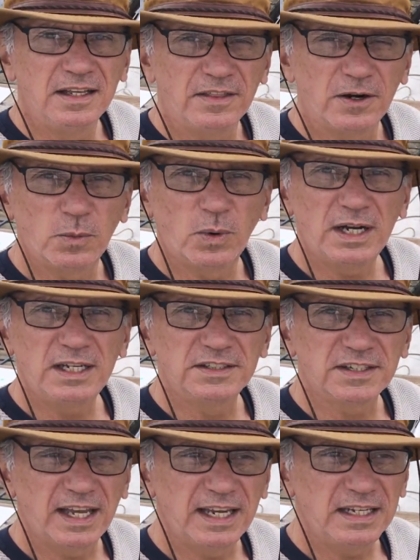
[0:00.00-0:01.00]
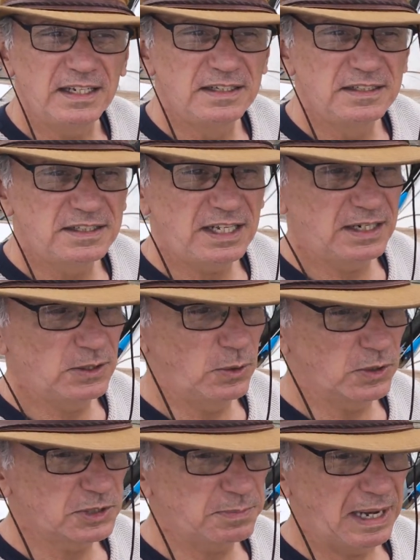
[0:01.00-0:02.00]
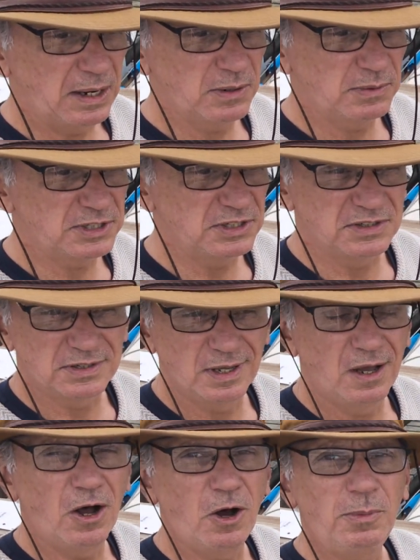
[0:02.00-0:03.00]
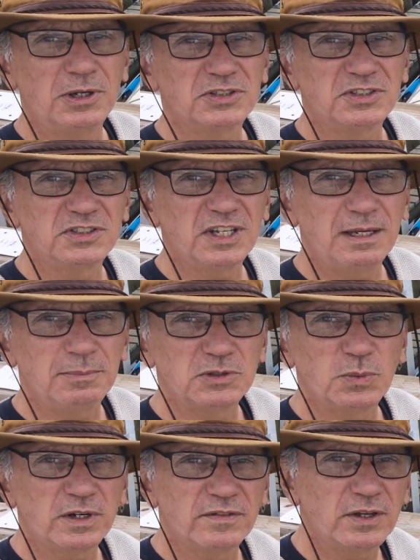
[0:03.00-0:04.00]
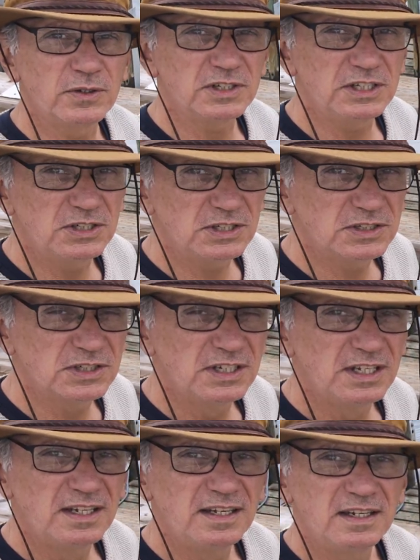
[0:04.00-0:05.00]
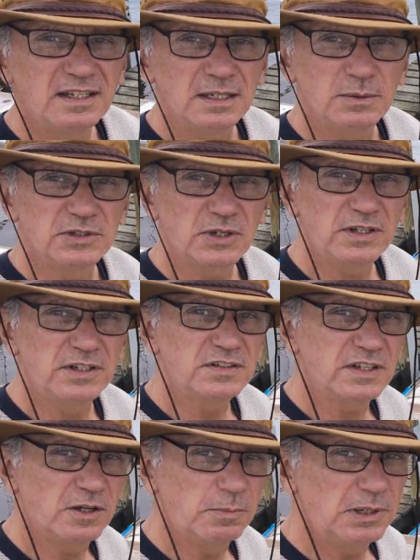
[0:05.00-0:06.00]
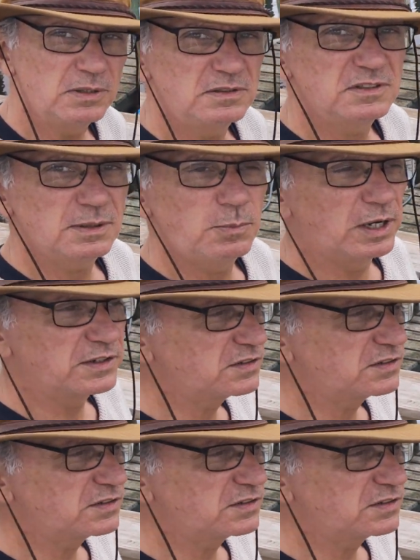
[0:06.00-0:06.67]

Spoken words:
there was a 10 horsepower, which is almost the same as one of those engines that was on the sailboat, and somewhat